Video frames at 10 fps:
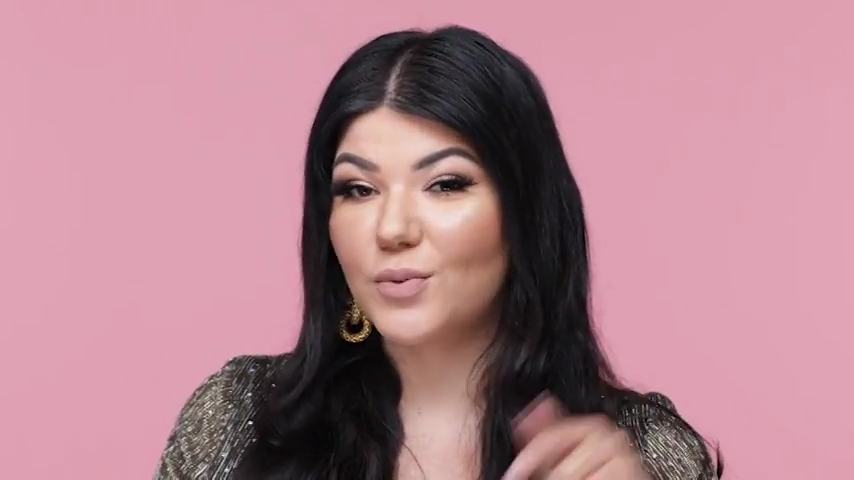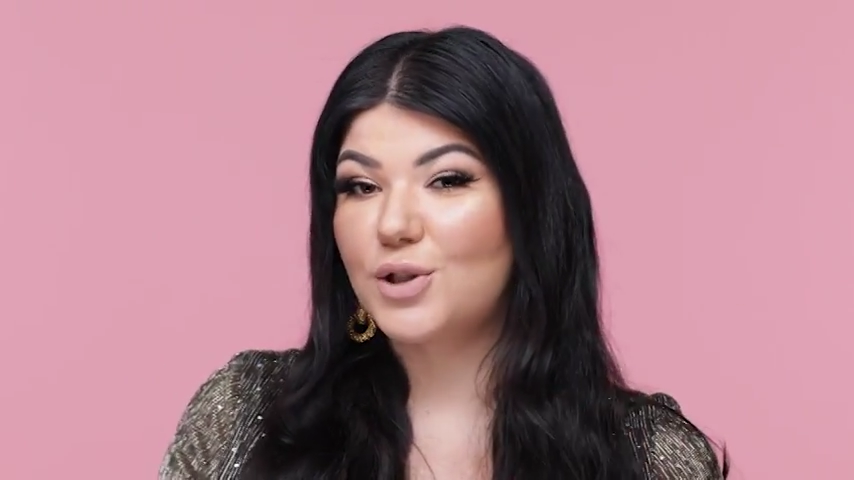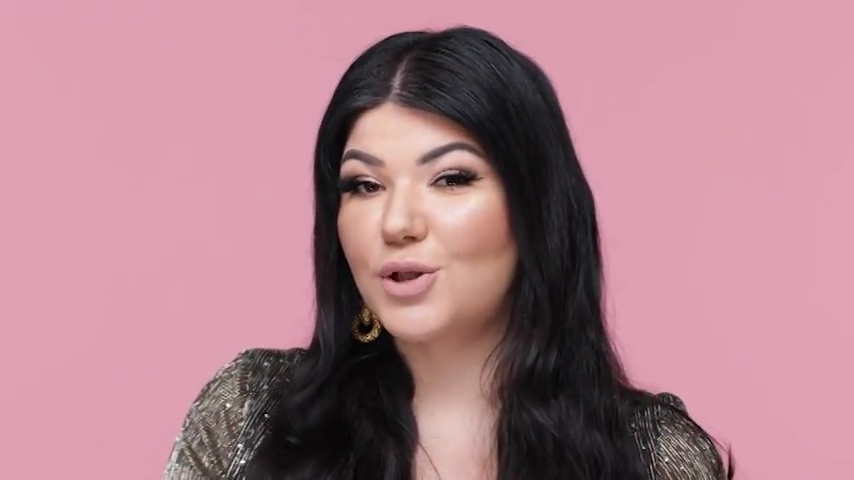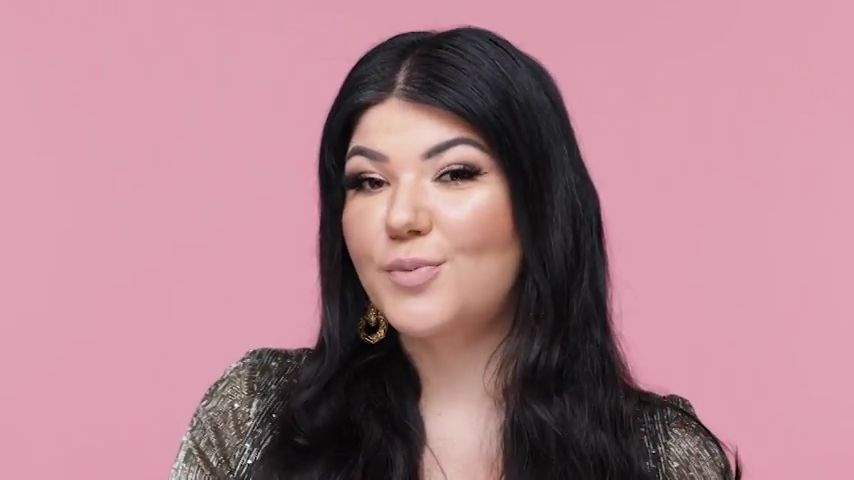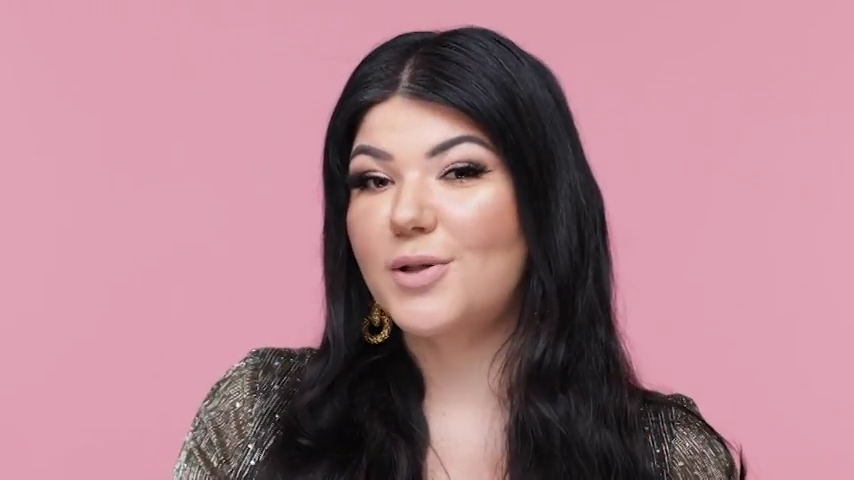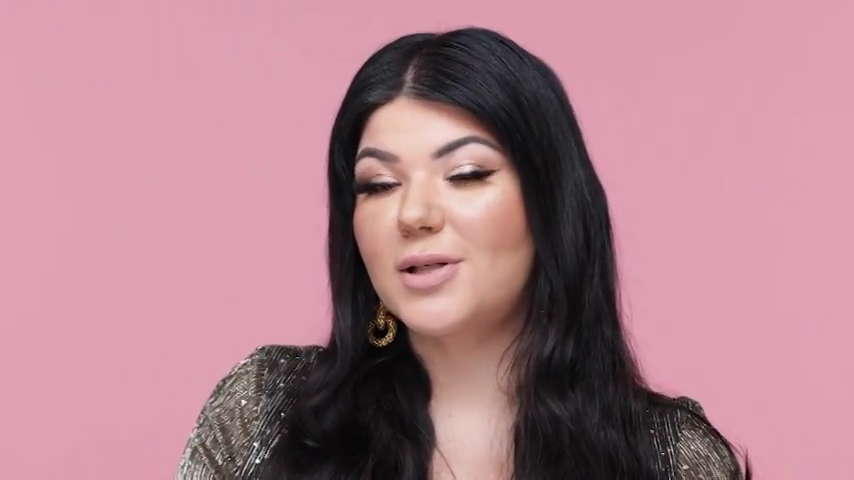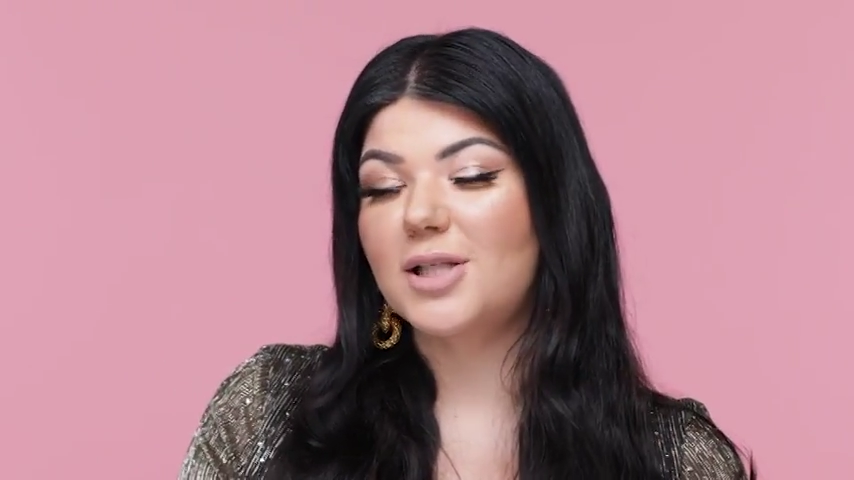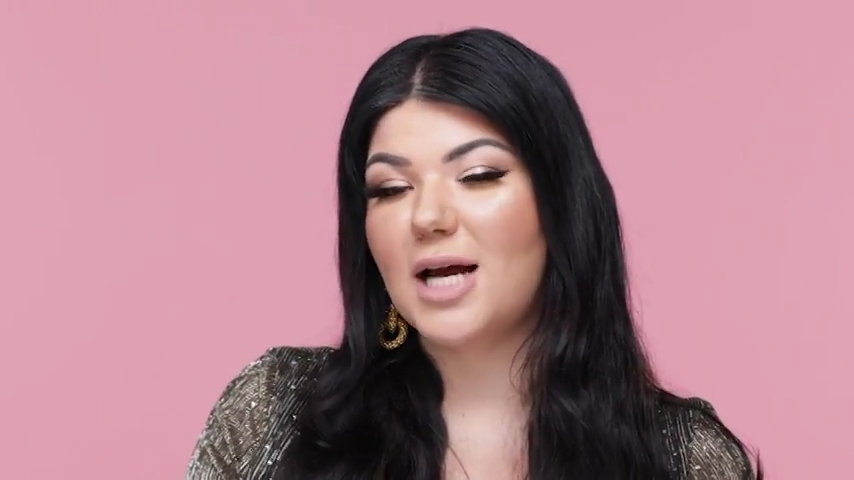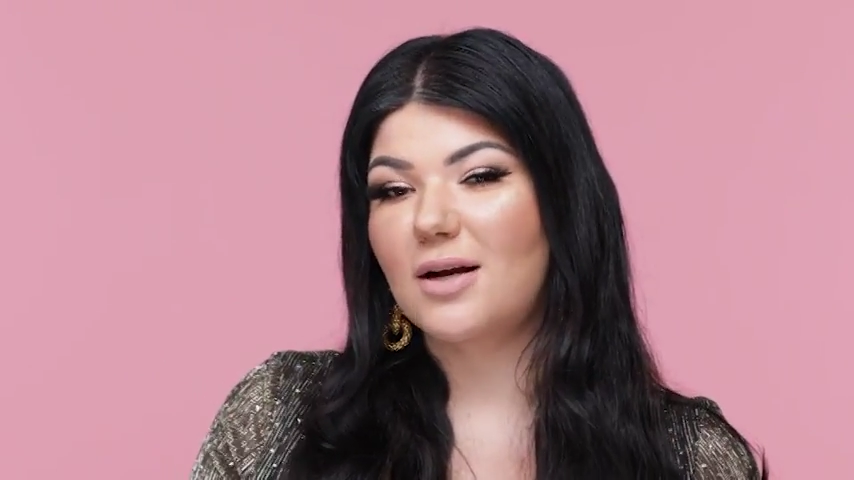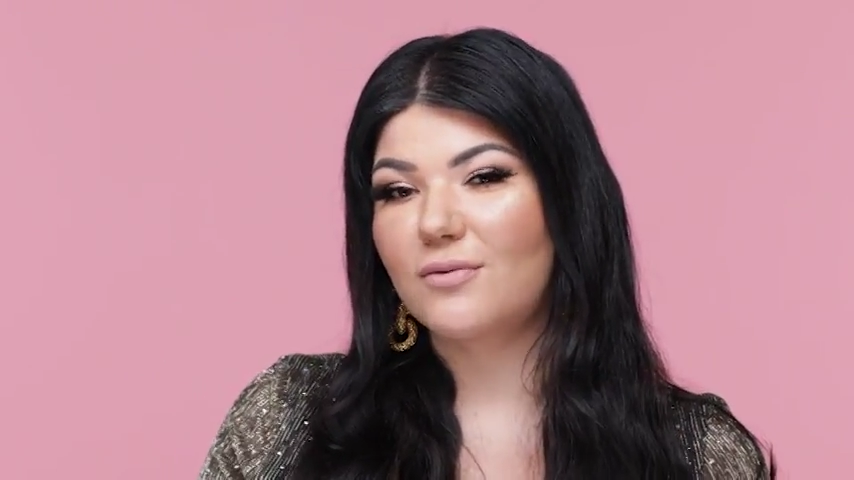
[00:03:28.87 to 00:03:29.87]
to Wojooh Beauty
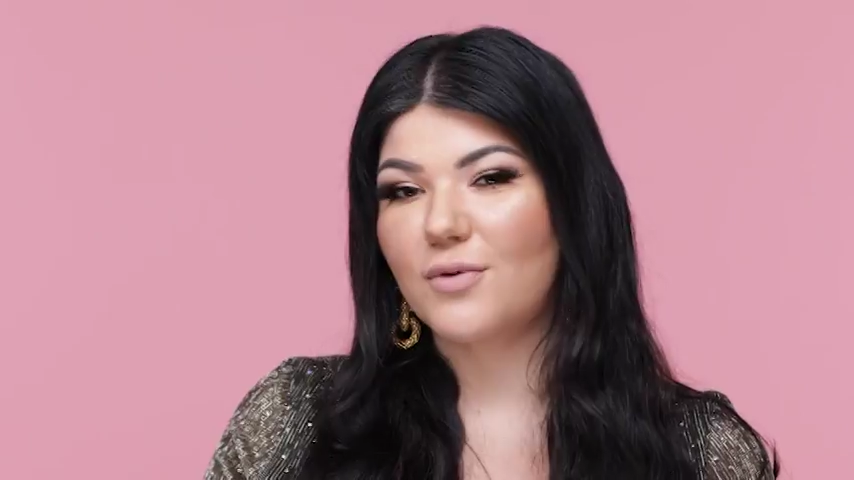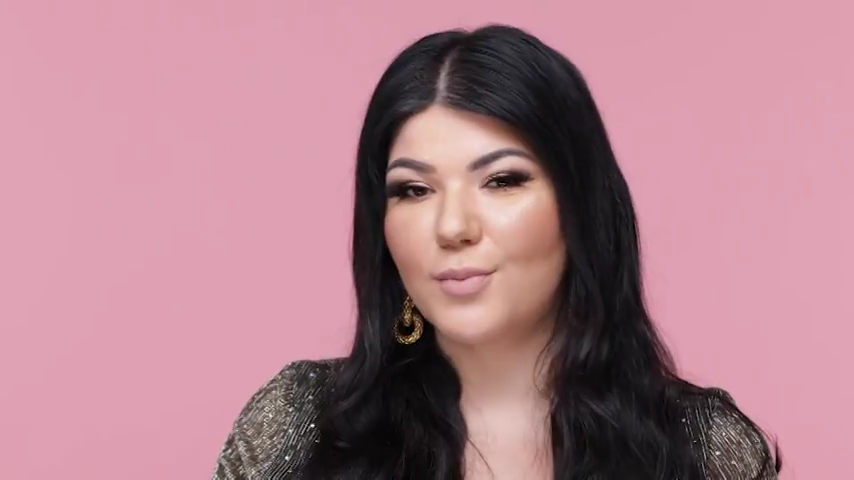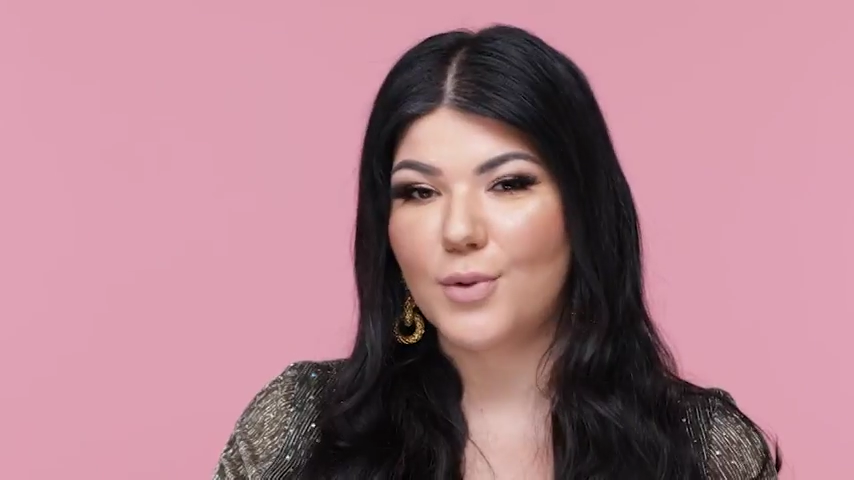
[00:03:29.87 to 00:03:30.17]
Channel for